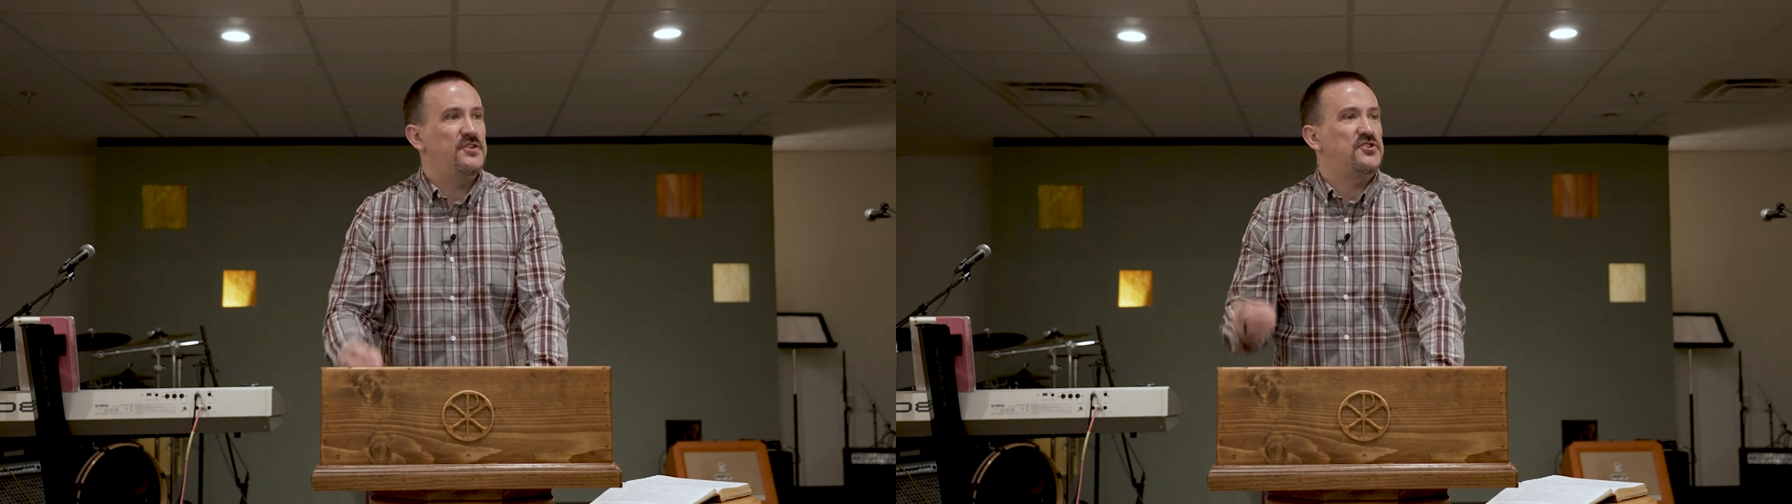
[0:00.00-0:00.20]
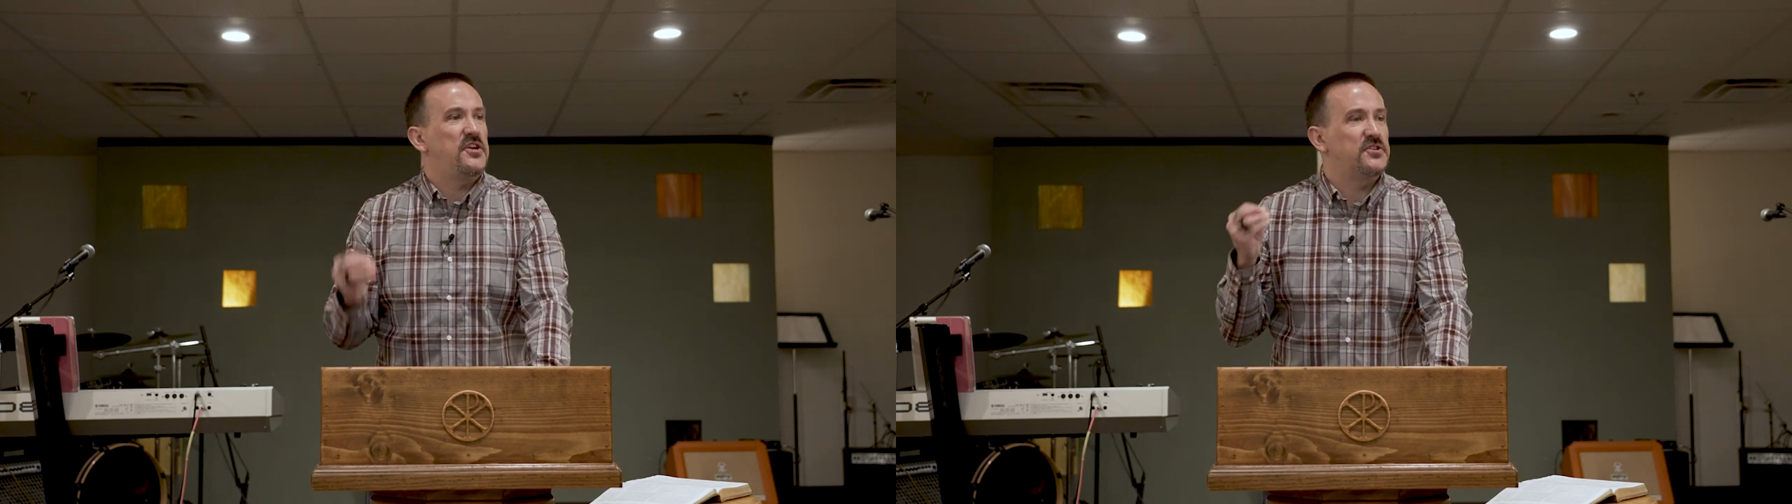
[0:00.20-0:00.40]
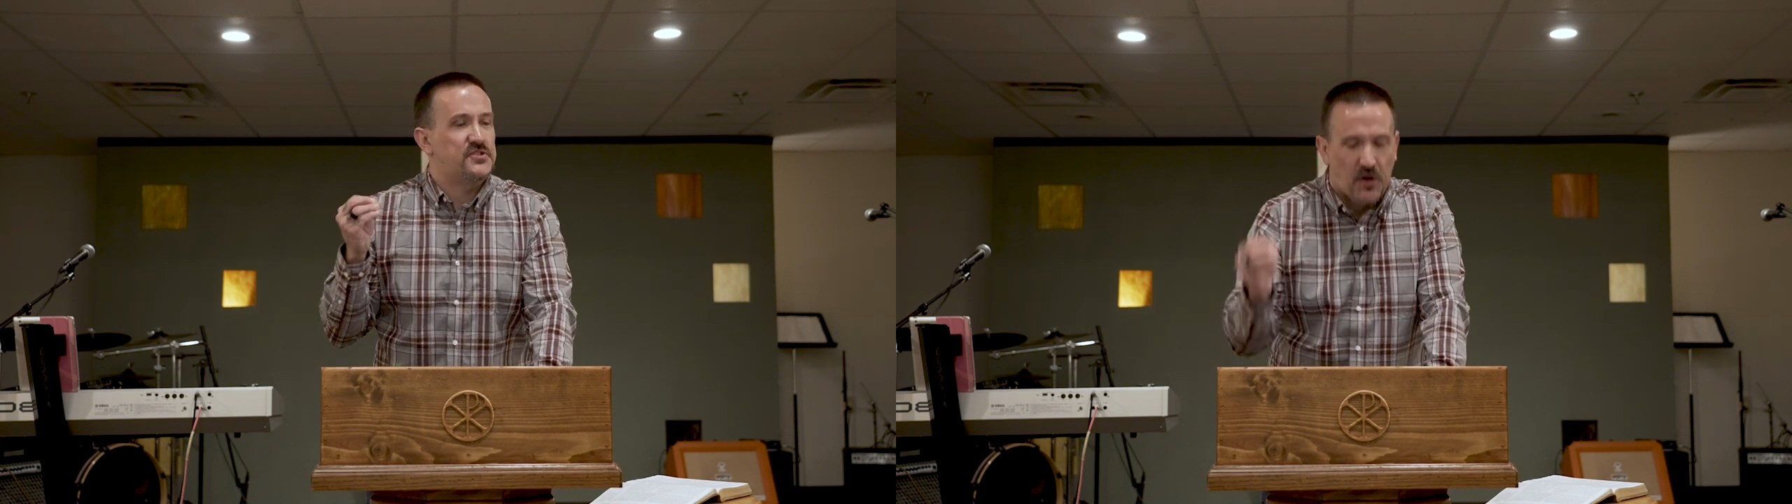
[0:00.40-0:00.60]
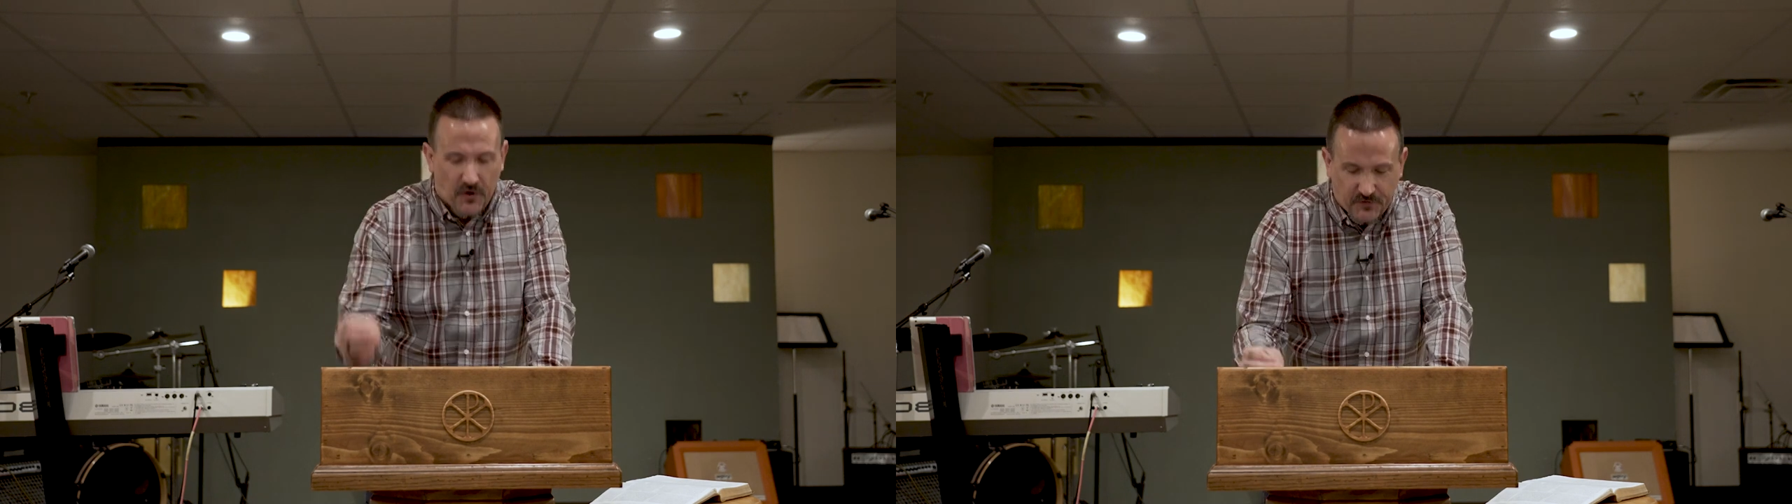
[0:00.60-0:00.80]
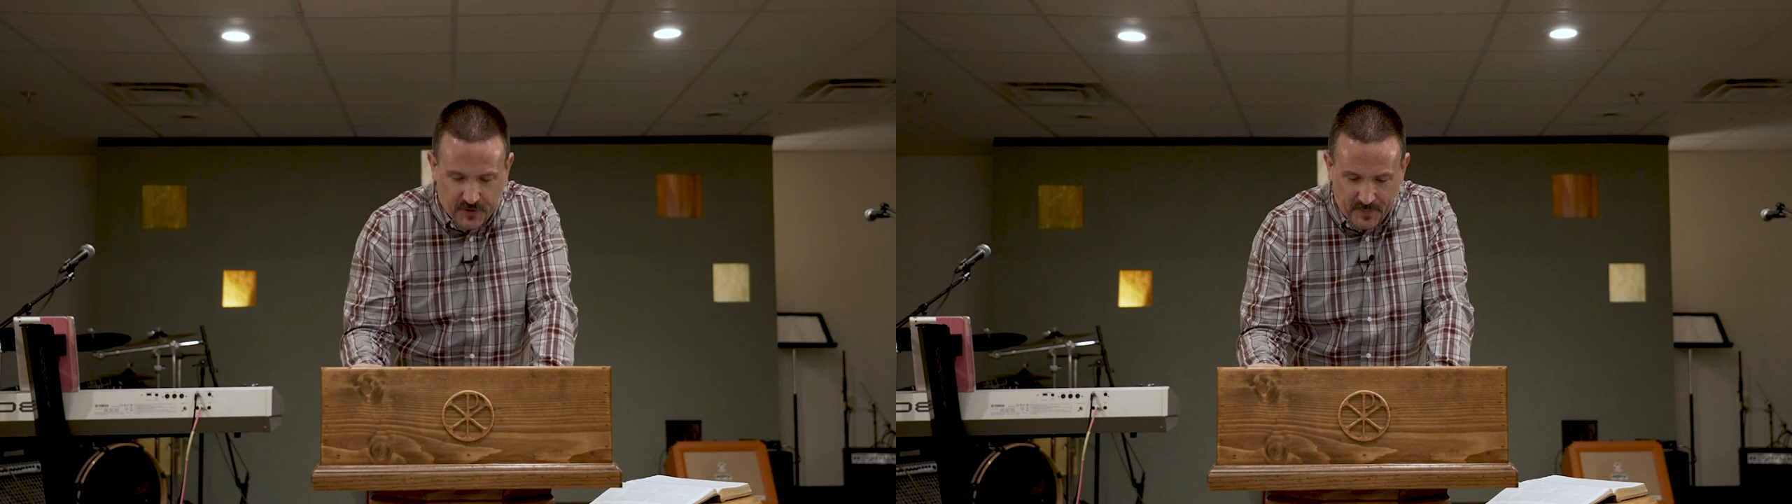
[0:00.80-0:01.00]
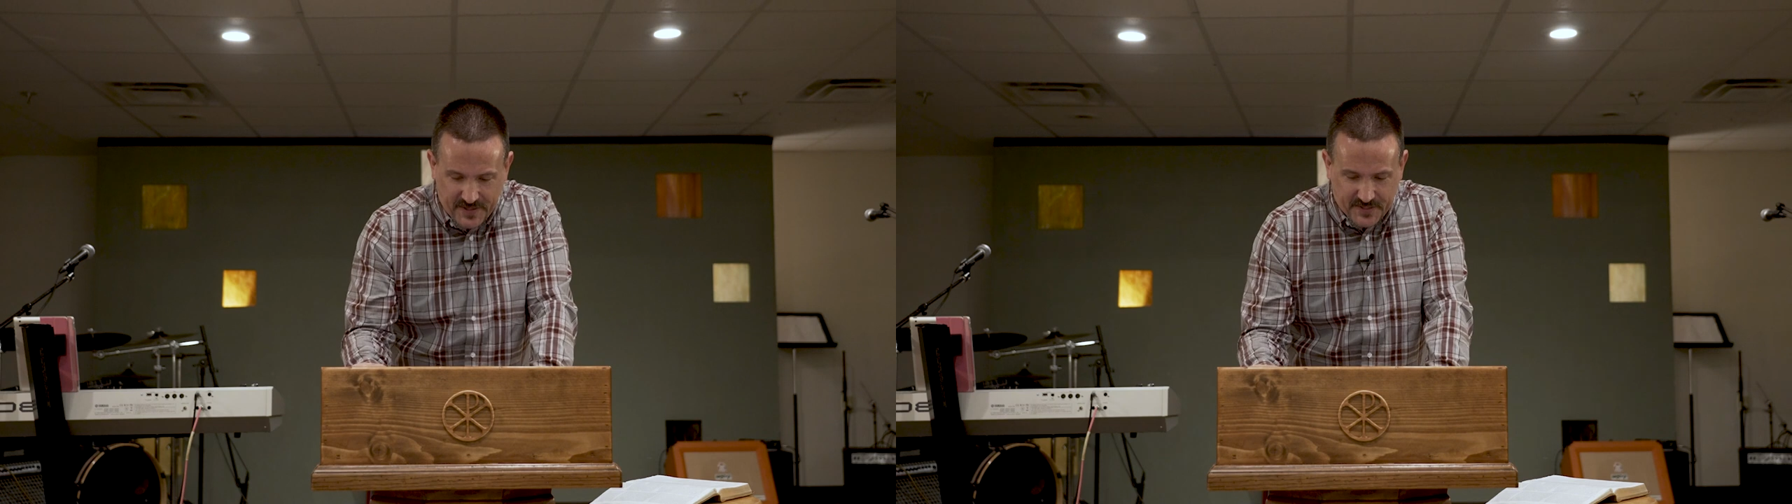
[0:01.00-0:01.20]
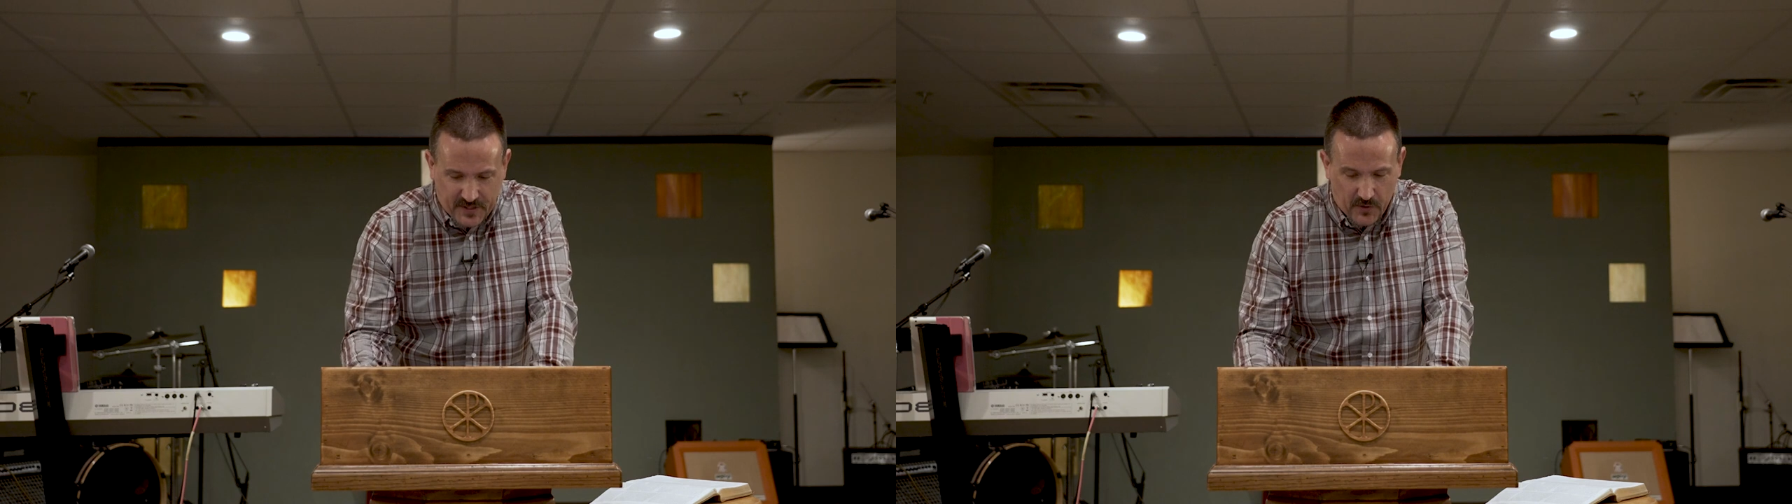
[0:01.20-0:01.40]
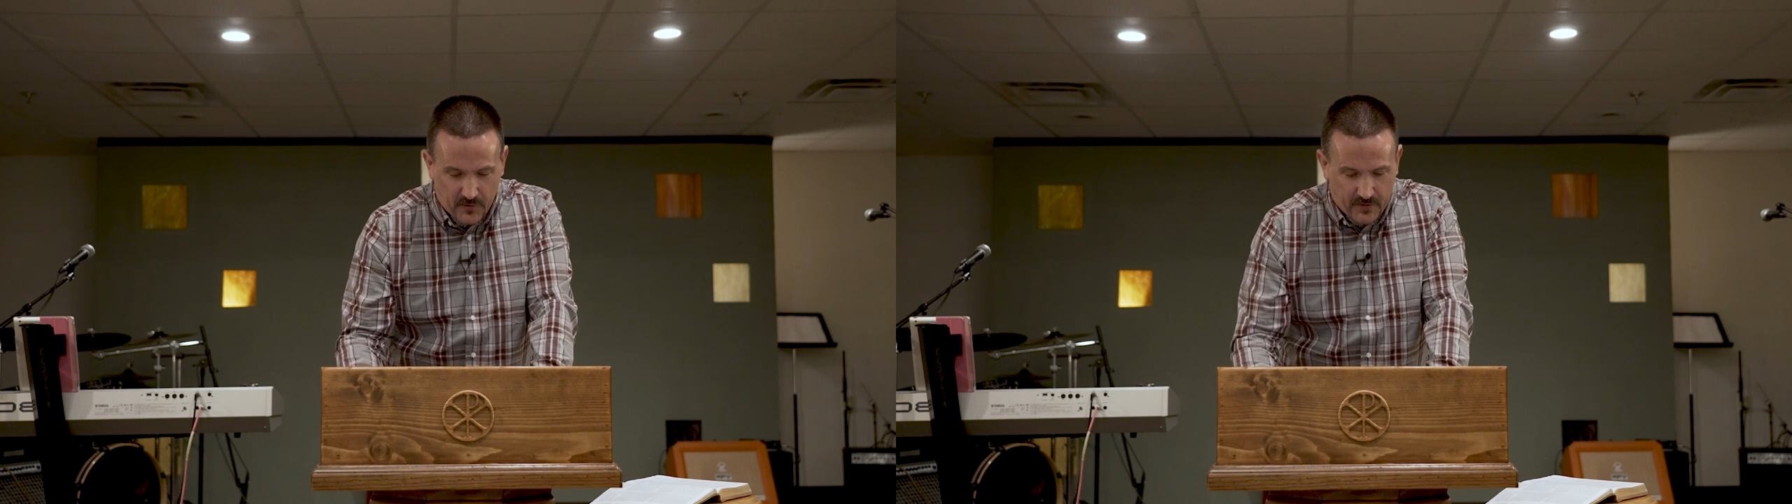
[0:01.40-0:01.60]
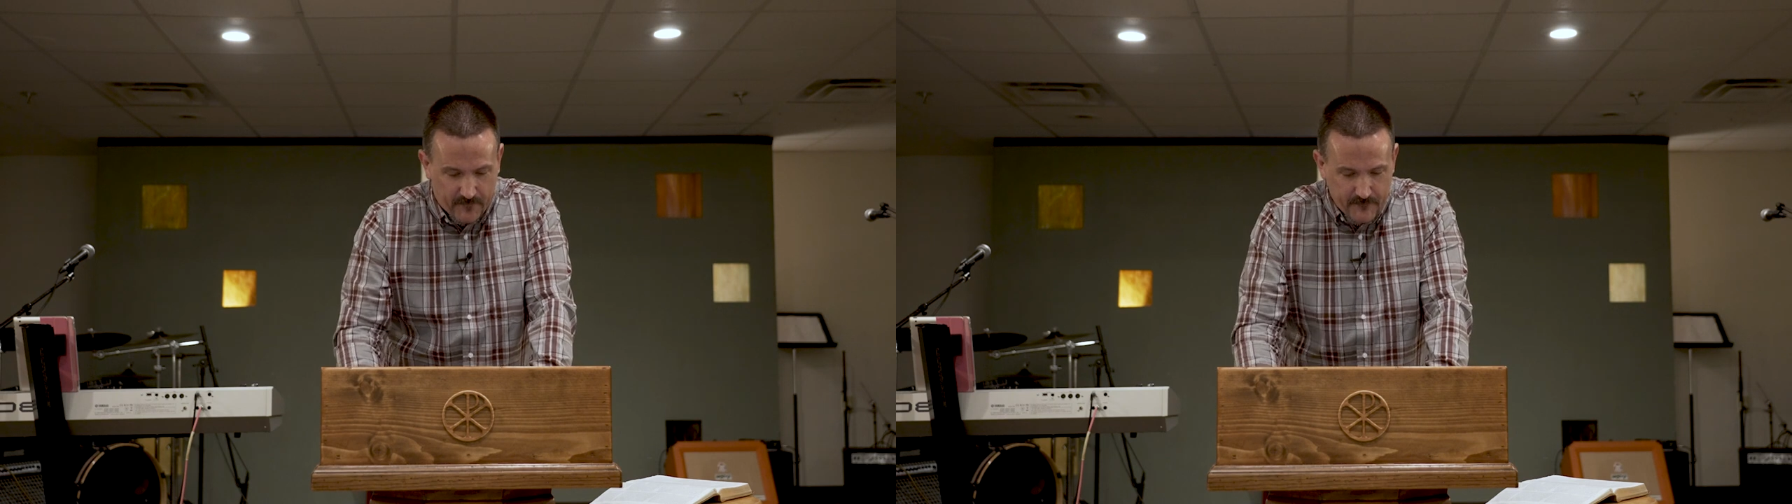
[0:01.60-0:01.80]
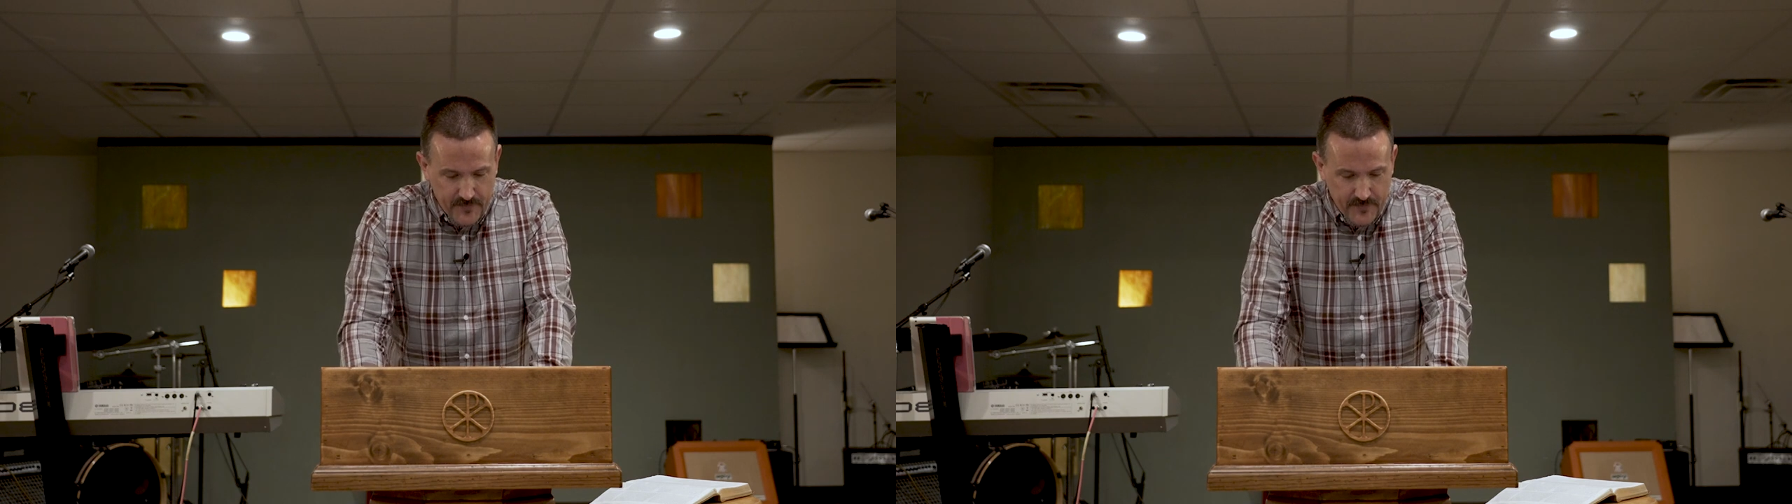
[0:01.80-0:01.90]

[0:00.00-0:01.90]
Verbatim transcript: and she deserved to be stoned,